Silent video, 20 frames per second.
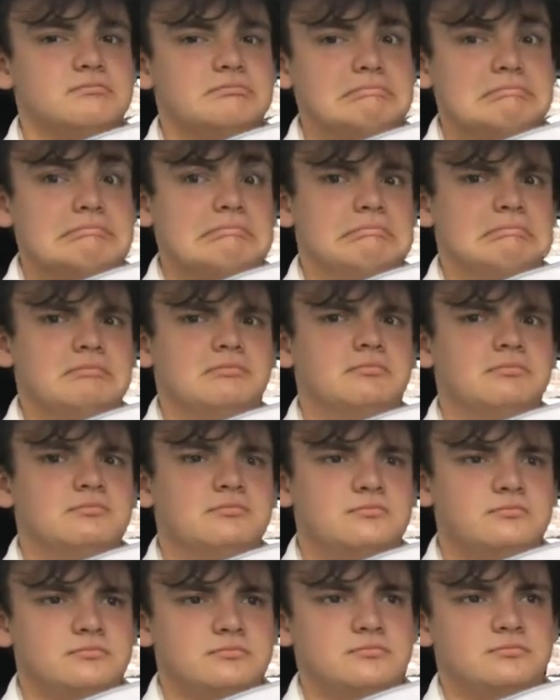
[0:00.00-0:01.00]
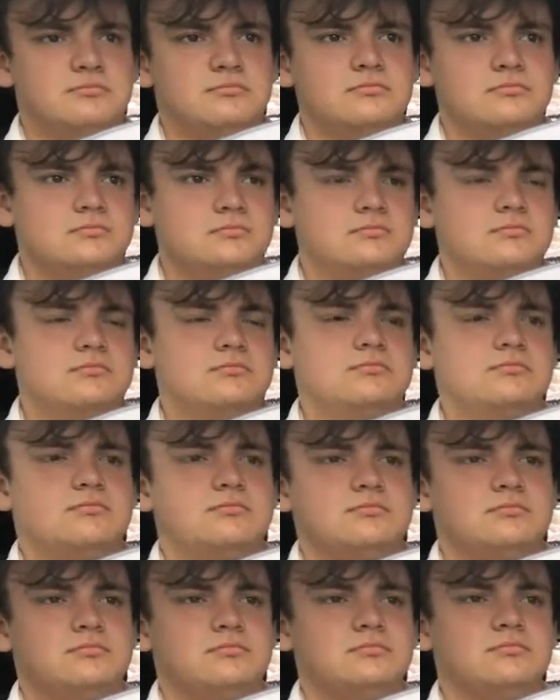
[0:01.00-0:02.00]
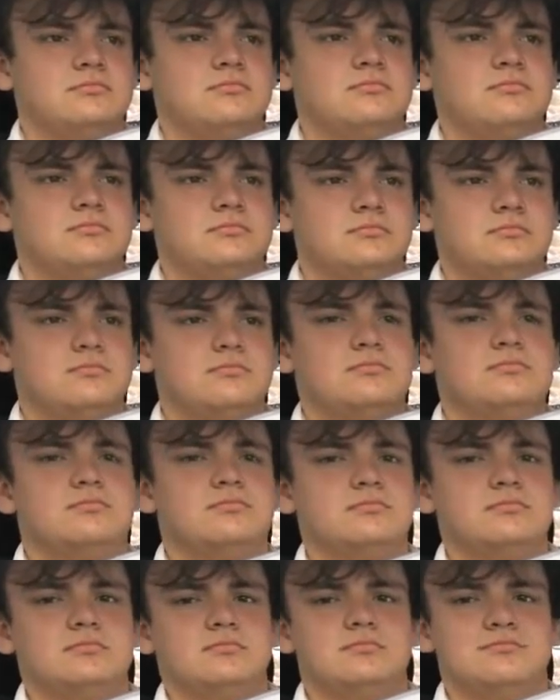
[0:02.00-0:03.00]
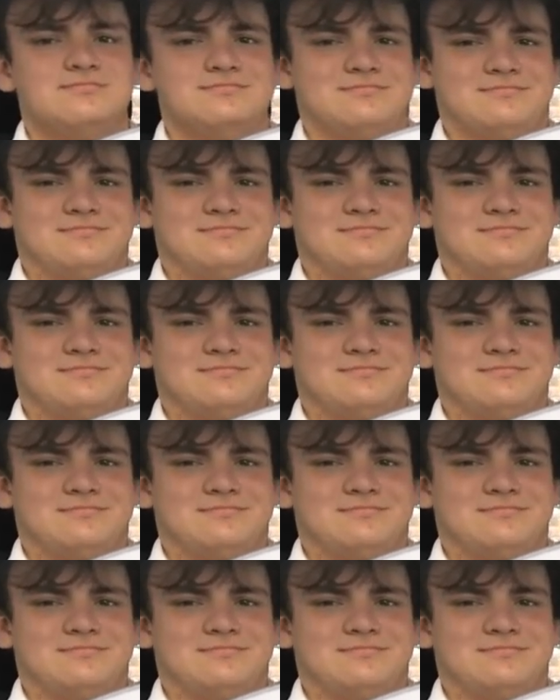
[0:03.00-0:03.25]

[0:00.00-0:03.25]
(not speaking)